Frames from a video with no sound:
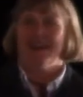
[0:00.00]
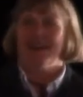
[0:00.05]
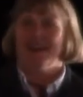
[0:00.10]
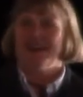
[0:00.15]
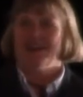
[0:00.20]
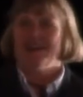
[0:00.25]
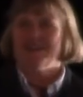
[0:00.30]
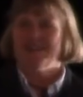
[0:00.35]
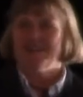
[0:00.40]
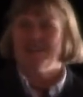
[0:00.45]

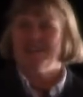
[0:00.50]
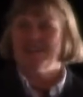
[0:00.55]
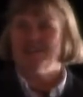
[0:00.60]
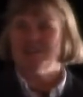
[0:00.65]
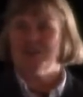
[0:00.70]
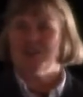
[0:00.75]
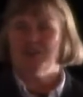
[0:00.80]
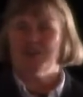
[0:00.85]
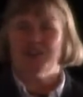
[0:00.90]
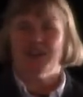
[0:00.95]
And
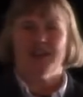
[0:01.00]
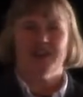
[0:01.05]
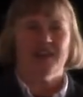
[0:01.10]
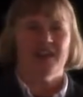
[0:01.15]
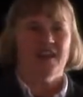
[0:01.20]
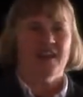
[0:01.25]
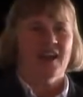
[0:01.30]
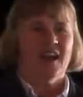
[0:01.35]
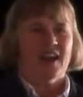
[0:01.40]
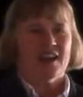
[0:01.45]
so
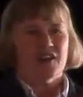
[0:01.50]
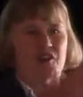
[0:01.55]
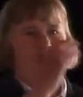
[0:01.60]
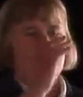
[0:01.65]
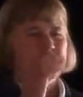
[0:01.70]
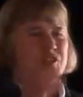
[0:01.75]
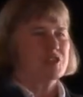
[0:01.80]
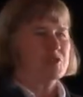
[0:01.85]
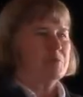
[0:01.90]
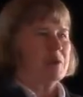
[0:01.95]
then I
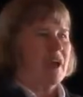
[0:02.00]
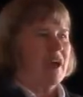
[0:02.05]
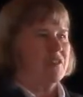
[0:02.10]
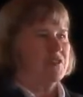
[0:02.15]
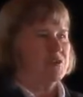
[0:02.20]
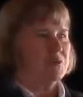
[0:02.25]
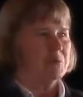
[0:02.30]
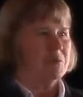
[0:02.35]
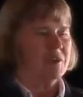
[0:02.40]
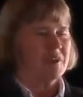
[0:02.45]
go into the
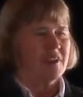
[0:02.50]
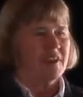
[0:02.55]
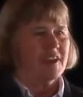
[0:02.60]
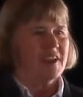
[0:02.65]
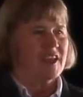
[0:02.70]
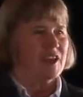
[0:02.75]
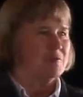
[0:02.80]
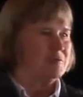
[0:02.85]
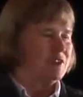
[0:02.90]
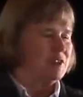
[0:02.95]
bathroom,
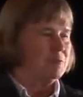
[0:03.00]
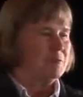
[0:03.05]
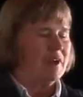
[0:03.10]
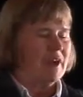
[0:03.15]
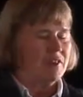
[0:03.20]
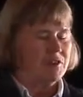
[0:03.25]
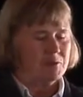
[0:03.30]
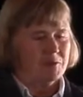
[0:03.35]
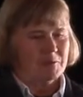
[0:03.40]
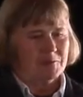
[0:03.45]
and I'm in the
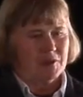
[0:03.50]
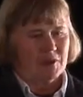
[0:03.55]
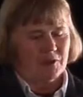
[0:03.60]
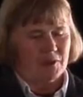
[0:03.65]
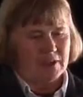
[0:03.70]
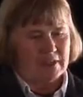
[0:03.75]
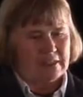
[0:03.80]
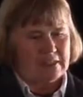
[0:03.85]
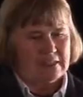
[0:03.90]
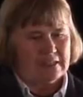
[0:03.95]
bathroom, and I'm
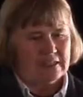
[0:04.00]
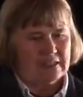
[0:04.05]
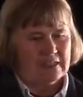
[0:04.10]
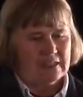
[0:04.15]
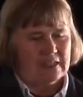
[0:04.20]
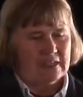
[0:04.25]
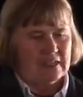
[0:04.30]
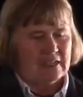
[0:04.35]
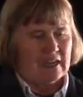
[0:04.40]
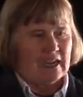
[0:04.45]
going,
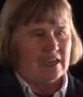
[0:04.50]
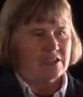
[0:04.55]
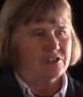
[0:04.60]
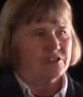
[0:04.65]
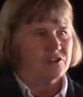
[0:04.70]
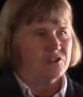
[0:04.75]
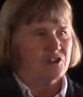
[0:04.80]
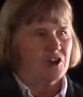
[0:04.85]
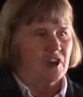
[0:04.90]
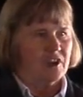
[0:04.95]
I
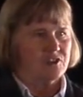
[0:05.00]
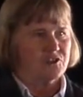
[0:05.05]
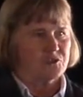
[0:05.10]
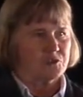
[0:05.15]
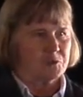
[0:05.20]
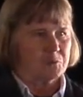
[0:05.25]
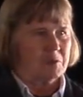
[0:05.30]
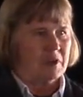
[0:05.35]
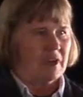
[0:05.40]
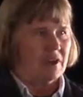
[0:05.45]
should talk
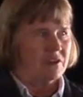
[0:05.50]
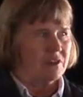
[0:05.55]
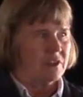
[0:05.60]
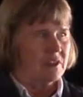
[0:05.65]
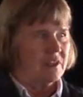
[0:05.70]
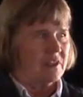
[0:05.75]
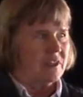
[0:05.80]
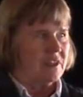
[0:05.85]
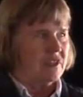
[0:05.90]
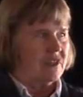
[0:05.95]
to her
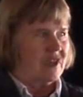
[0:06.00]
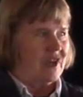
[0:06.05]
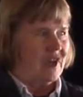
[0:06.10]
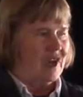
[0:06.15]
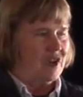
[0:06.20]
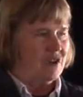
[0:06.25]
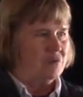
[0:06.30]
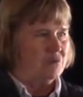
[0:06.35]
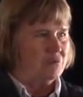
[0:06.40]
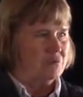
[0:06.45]
about,
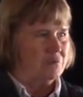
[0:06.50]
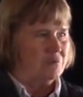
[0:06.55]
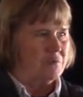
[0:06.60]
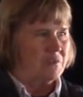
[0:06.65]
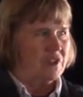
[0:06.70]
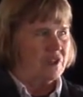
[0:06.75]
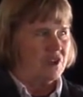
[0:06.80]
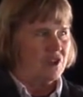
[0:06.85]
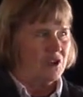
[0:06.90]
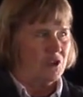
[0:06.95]
um,
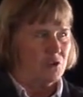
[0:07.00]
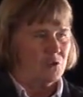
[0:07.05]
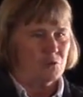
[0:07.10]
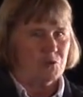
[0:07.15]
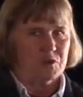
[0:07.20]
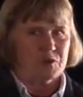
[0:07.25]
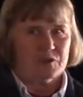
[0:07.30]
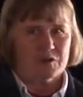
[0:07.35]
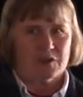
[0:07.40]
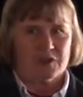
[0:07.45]
you
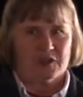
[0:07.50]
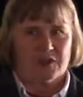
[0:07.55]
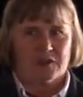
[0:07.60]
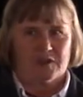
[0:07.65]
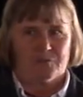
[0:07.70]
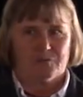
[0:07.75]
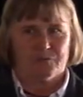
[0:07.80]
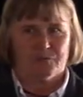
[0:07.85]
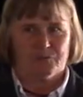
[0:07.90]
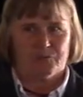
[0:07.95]
know,
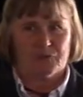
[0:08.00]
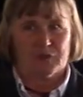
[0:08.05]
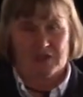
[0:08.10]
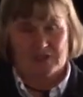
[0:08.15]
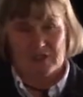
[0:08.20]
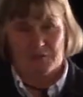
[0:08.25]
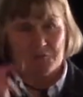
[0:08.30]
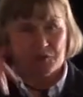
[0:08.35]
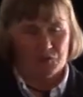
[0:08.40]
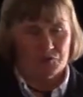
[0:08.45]

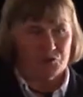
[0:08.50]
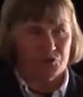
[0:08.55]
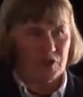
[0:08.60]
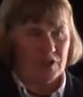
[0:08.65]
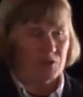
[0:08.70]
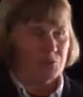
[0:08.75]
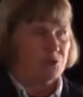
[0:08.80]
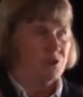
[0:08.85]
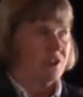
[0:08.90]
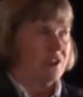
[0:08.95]
because uh, I've been
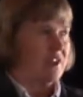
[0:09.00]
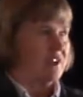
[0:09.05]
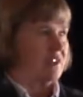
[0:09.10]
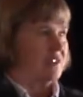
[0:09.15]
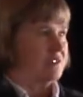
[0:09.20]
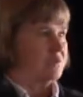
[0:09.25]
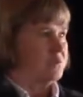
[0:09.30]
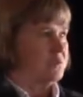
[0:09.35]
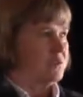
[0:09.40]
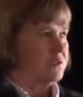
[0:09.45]
trying to work out
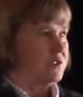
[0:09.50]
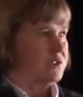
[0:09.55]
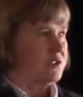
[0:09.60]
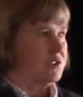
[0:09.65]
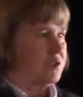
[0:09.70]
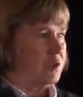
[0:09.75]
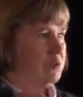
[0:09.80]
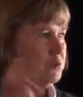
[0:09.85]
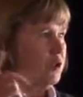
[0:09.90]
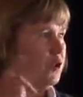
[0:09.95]
a,
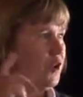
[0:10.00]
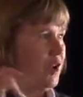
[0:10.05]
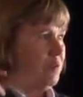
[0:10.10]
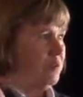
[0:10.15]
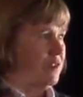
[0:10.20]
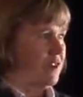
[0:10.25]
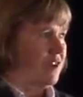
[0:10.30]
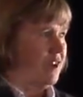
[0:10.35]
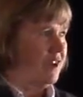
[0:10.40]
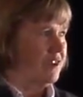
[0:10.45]
a,
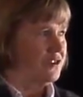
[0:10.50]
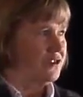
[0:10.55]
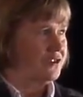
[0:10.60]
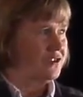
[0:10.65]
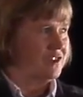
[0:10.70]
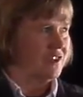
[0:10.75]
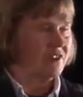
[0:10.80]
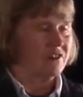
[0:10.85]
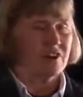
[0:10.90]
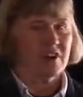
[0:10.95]
program with the cultural
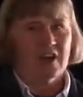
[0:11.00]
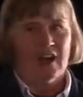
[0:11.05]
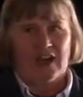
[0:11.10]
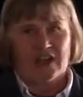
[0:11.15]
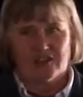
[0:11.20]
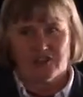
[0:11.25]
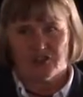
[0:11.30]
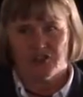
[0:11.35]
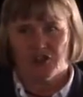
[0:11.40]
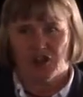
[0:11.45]
center,
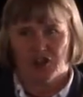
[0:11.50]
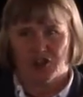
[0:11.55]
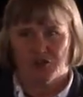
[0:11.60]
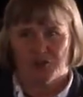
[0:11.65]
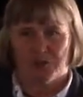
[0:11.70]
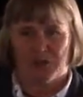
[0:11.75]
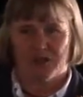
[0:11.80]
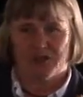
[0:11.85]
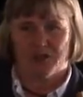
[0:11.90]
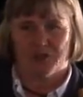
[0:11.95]
I should talk
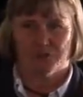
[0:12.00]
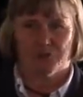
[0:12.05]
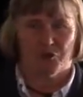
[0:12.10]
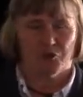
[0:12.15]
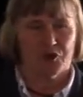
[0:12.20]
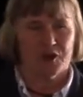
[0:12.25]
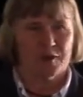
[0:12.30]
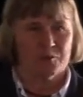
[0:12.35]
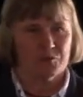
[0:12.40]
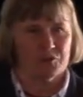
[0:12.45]
to her about this
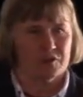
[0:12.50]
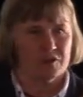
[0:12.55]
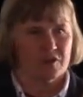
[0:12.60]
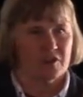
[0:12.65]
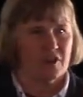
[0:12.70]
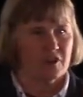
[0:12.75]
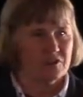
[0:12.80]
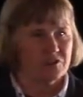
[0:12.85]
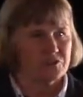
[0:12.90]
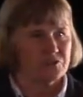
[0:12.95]
program with the
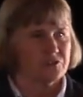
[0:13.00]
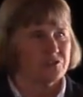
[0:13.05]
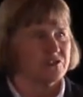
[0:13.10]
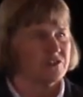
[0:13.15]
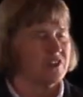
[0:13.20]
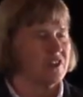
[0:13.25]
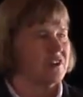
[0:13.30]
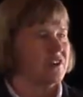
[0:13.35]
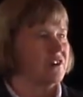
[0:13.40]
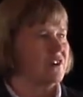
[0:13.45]
cultural
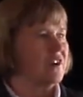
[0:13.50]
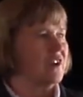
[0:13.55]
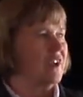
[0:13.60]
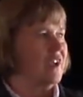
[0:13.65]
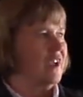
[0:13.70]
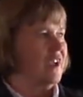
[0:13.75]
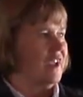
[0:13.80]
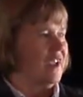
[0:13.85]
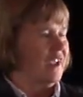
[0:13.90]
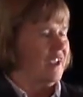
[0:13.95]
center
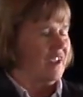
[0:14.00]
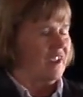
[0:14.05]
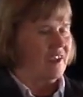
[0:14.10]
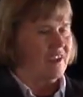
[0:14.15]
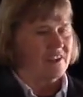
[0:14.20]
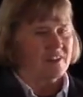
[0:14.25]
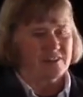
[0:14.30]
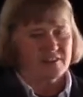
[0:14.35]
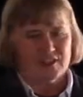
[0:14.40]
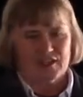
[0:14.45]

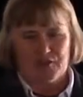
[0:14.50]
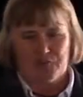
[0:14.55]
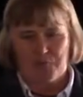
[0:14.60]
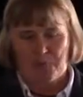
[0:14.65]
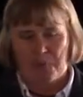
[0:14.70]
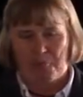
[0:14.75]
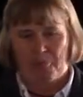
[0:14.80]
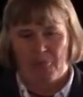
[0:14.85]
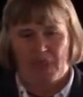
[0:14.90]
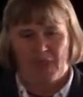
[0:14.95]
and, um,